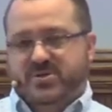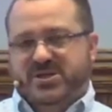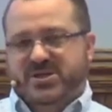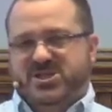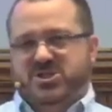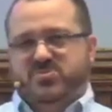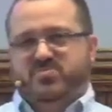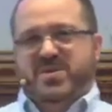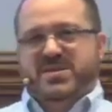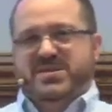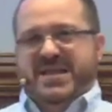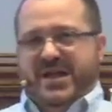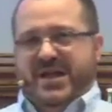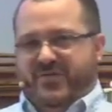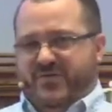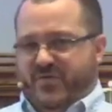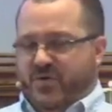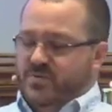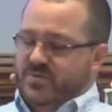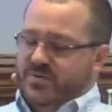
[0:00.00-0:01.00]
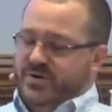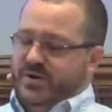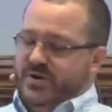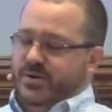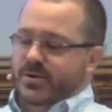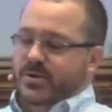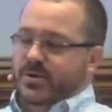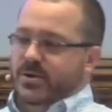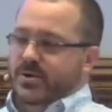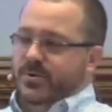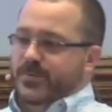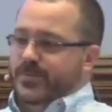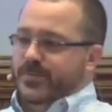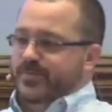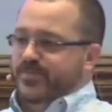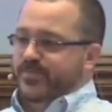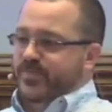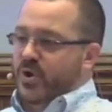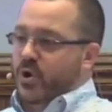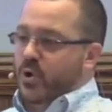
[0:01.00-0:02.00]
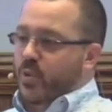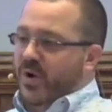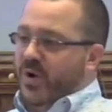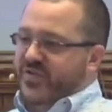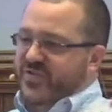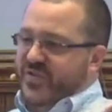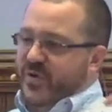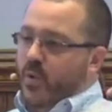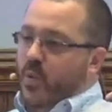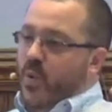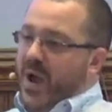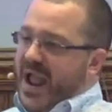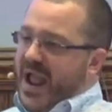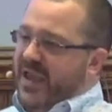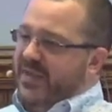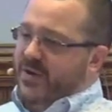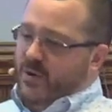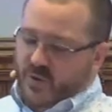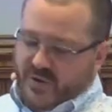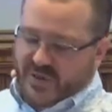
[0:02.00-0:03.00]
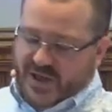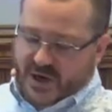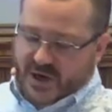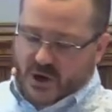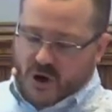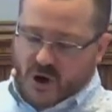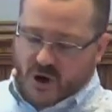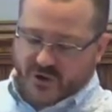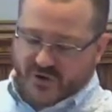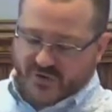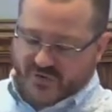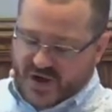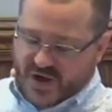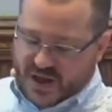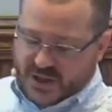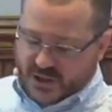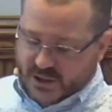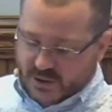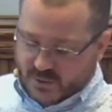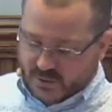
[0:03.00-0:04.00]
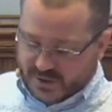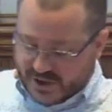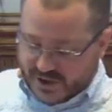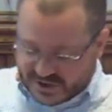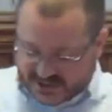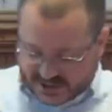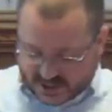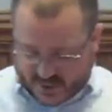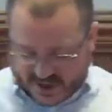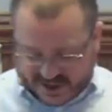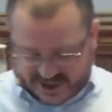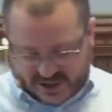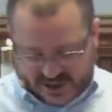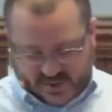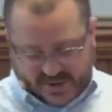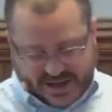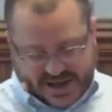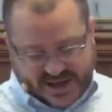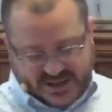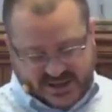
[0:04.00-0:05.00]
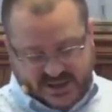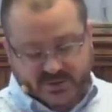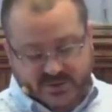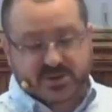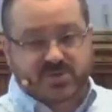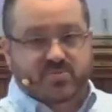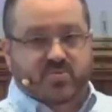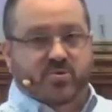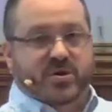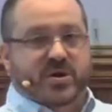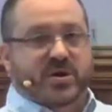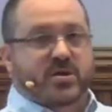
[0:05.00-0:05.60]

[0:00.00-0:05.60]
spin that forward. What's the way that we're then called to follow? Well, here's the question I want to ask you this morning